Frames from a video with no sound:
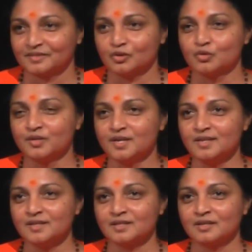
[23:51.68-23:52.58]

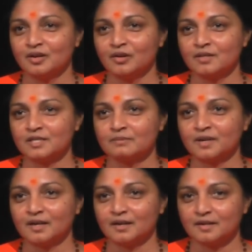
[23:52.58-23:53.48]
Goodness or
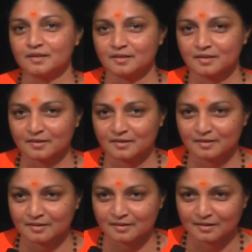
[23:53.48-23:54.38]

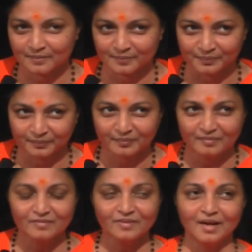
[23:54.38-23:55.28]
smartness?
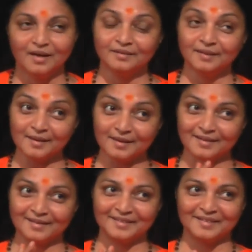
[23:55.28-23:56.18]

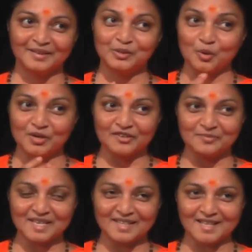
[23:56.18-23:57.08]
Think. Don't give
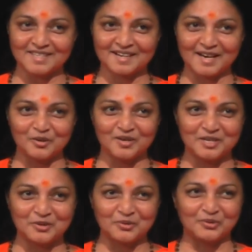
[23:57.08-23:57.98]
me an answer, I don't need to know.